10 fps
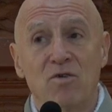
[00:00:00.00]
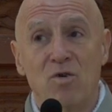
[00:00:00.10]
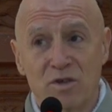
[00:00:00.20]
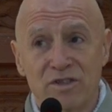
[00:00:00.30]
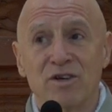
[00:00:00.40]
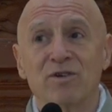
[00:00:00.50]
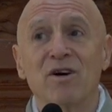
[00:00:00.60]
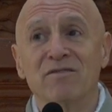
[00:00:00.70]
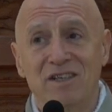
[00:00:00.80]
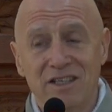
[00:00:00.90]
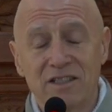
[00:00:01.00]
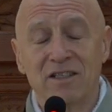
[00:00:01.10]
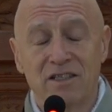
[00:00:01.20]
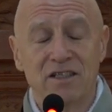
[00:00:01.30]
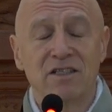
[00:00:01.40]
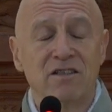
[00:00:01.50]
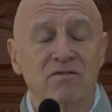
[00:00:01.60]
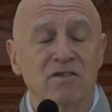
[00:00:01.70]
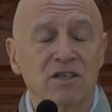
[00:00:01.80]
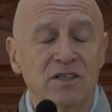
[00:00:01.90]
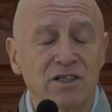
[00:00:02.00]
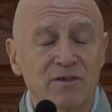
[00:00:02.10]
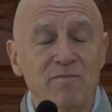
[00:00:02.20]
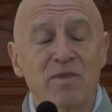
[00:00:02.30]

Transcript: also of English isn't very good.